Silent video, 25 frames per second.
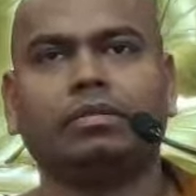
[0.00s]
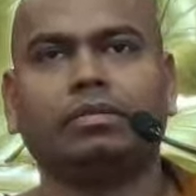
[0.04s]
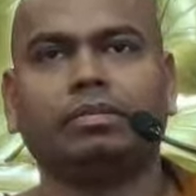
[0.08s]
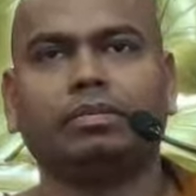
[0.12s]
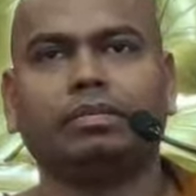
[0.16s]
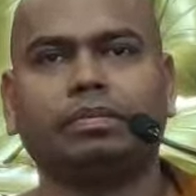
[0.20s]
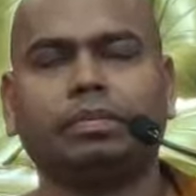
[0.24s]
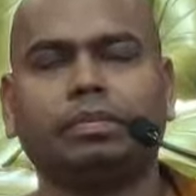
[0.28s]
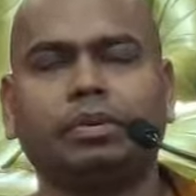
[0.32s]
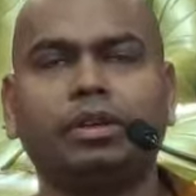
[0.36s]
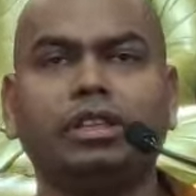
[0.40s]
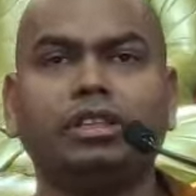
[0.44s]

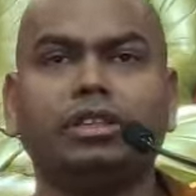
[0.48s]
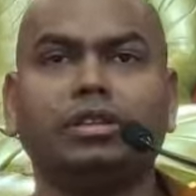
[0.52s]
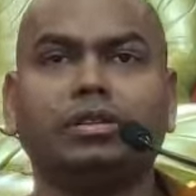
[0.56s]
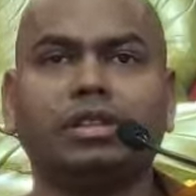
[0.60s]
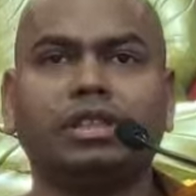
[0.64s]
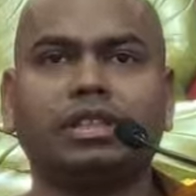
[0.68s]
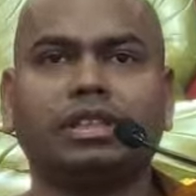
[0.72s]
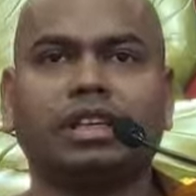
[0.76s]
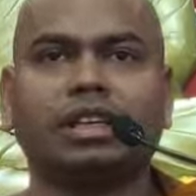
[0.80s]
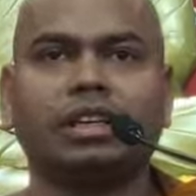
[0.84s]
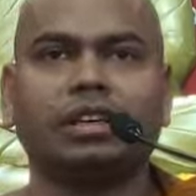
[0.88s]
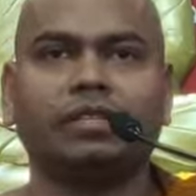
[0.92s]
Putting
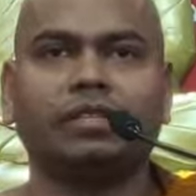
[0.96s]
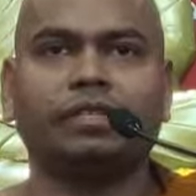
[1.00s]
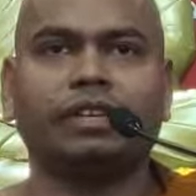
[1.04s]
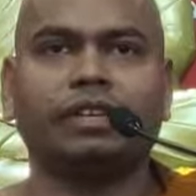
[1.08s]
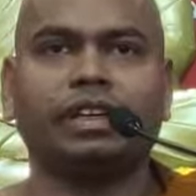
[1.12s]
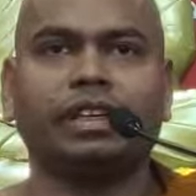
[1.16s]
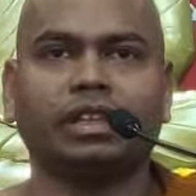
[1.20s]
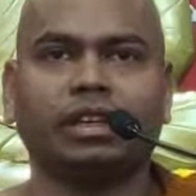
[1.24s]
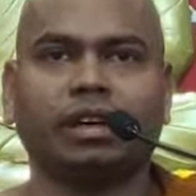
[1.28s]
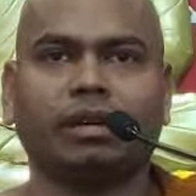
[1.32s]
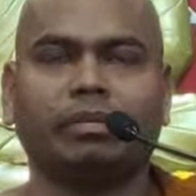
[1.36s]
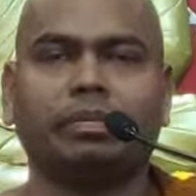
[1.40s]
yourself in
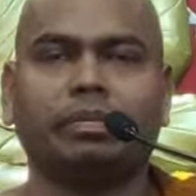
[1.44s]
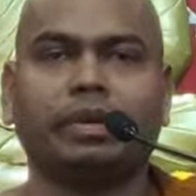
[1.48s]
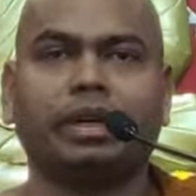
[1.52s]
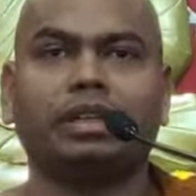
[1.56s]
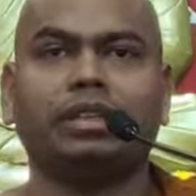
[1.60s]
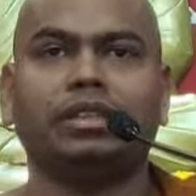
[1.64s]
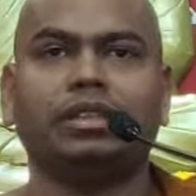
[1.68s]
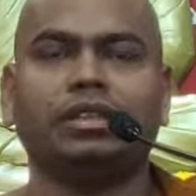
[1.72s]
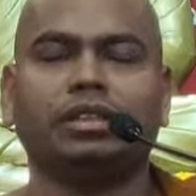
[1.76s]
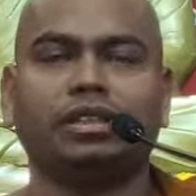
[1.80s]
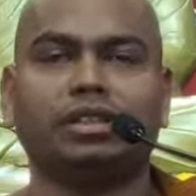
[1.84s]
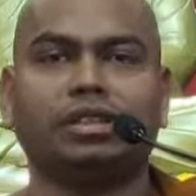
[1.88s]

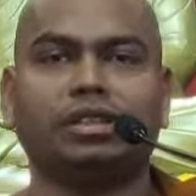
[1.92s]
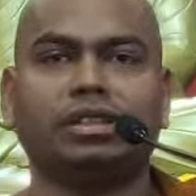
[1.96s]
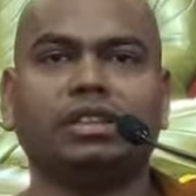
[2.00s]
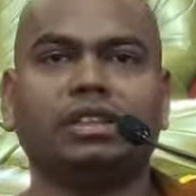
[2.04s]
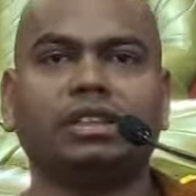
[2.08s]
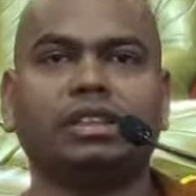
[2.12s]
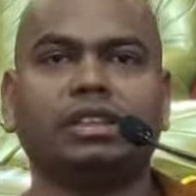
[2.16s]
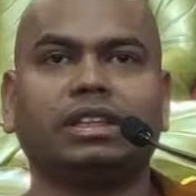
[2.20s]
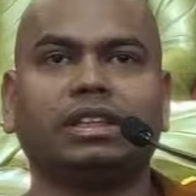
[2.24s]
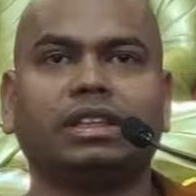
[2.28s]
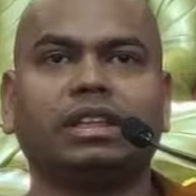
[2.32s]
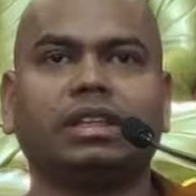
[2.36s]
comparison
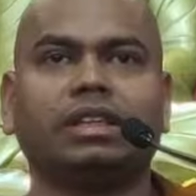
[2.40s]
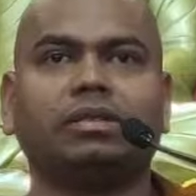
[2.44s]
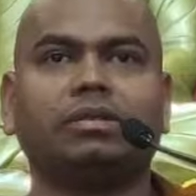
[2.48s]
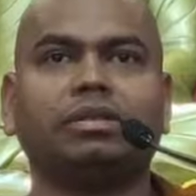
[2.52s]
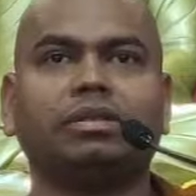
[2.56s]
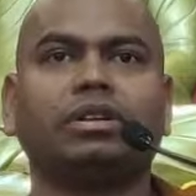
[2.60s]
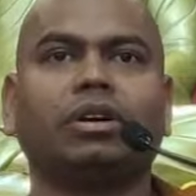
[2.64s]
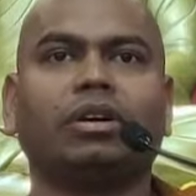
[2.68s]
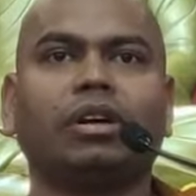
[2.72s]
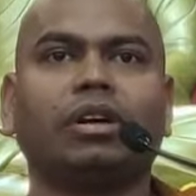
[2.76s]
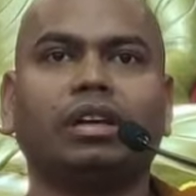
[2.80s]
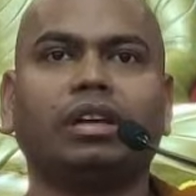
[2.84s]
with
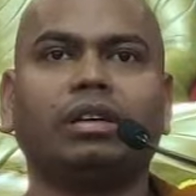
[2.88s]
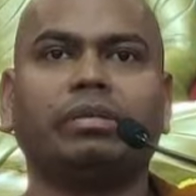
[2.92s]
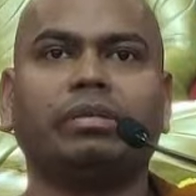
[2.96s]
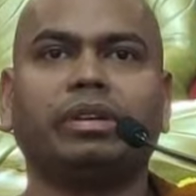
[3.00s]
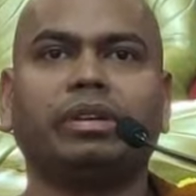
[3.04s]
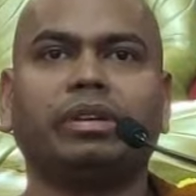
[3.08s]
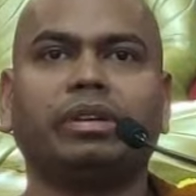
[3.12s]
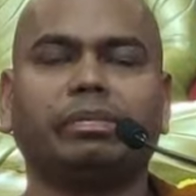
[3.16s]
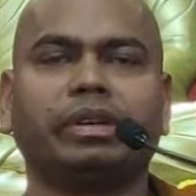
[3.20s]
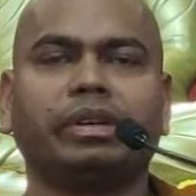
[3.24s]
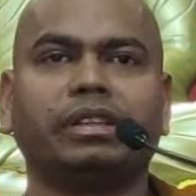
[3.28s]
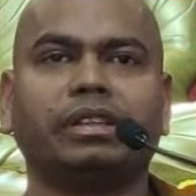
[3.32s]
all living
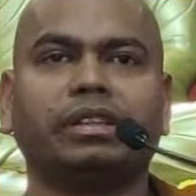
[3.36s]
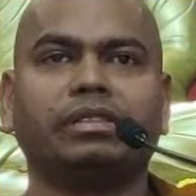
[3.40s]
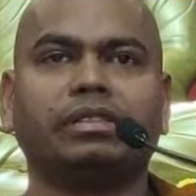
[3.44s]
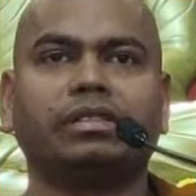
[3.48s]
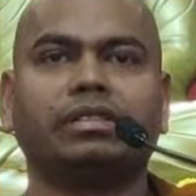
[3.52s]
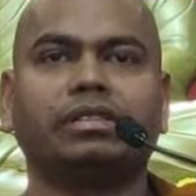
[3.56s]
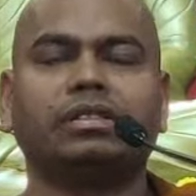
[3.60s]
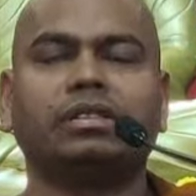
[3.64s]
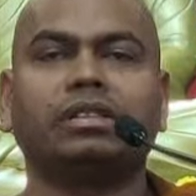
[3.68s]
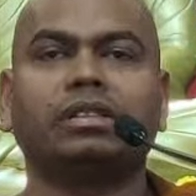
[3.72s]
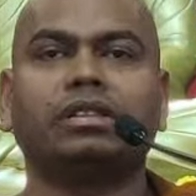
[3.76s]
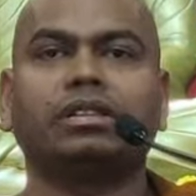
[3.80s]
beings,
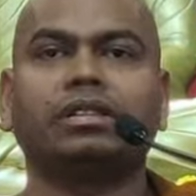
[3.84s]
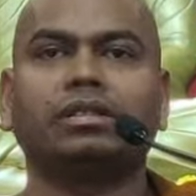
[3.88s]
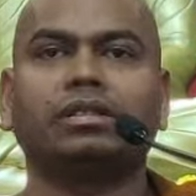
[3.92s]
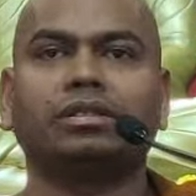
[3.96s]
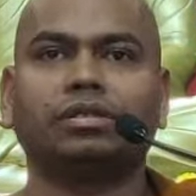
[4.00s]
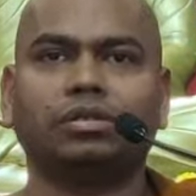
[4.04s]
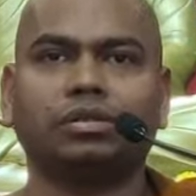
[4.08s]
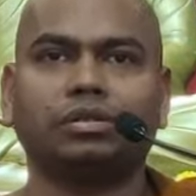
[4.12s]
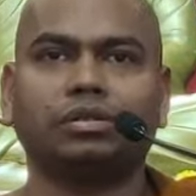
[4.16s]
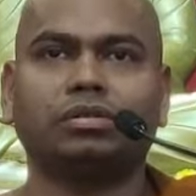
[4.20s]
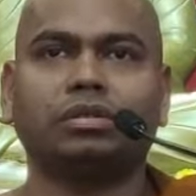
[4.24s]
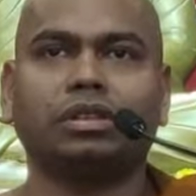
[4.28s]
you
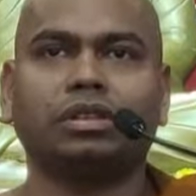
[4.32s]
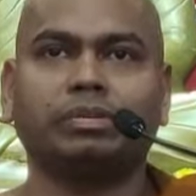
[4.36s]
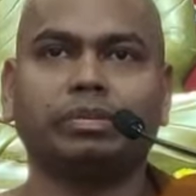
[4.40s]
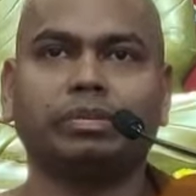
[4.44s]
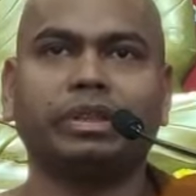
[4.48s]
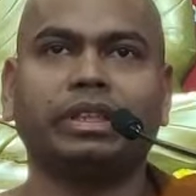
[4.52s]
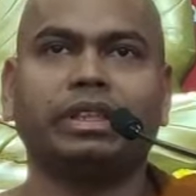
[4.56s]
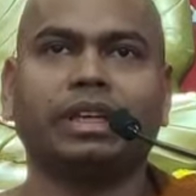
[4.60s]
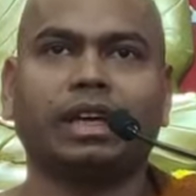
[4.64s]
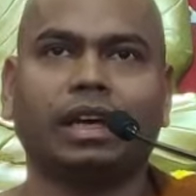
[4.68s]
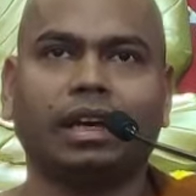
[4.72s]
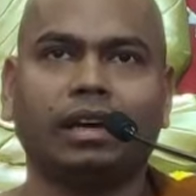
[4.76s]
should
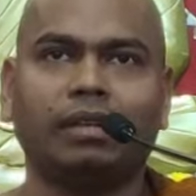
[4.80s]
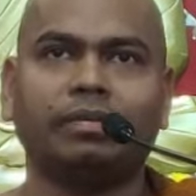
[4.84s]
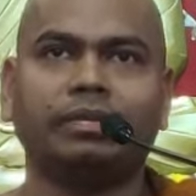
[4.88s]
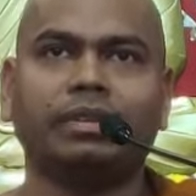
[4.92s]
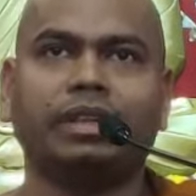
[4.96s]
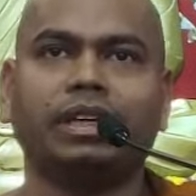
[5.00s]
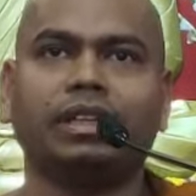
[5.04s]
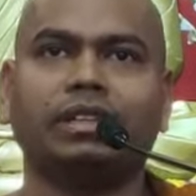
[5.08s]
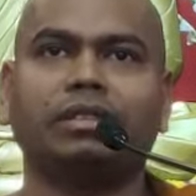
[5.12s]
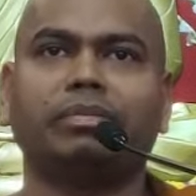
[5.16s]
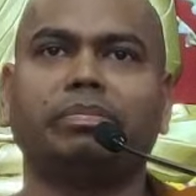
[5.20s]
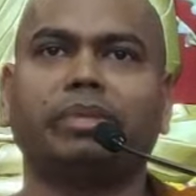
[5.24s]
have that
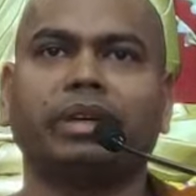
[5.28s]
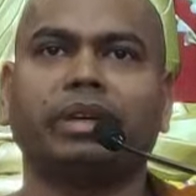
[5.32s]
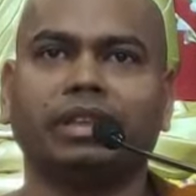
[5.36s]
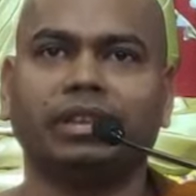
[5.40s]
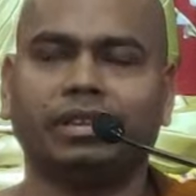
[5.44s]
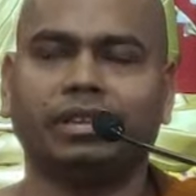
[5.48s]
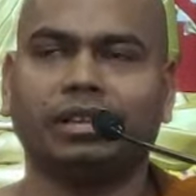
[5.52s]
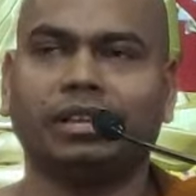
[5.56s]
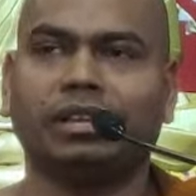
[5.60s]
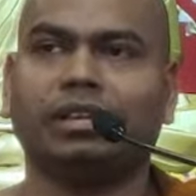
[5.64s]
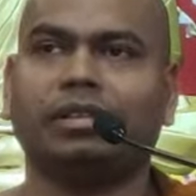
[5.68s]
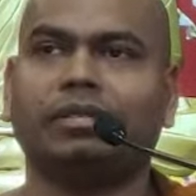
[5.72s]

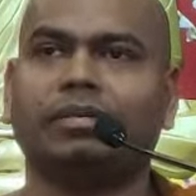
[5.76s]
metta.